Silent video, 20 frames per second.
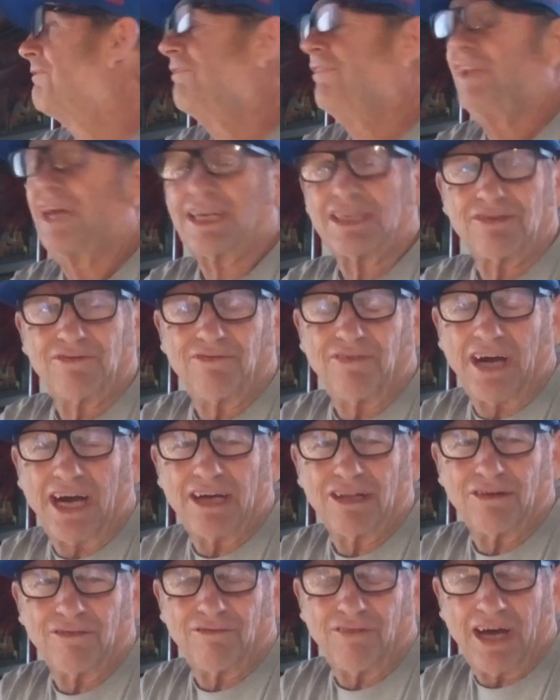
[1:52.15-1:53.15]
next
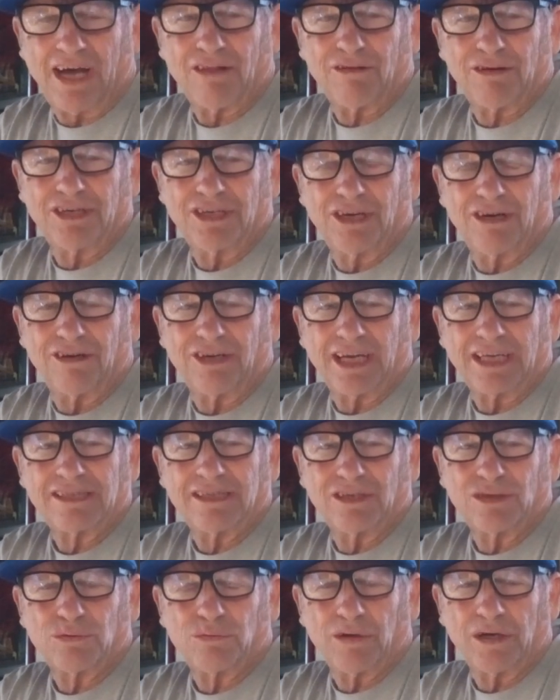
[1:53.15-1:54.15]
following year,
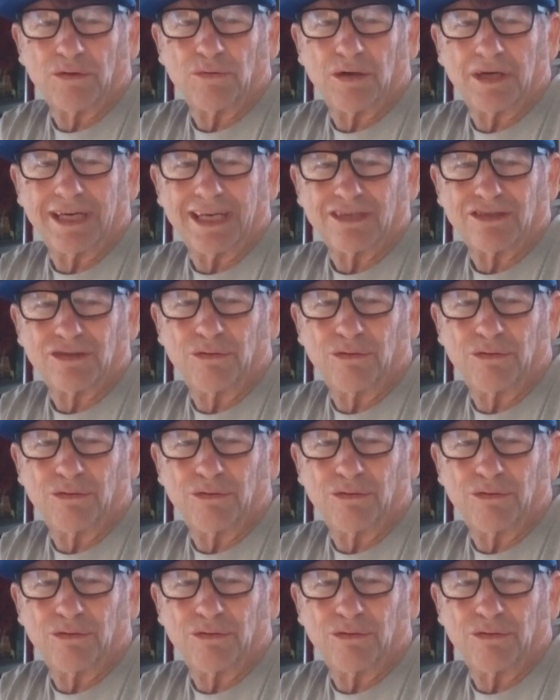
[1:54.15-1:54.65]
1921, he had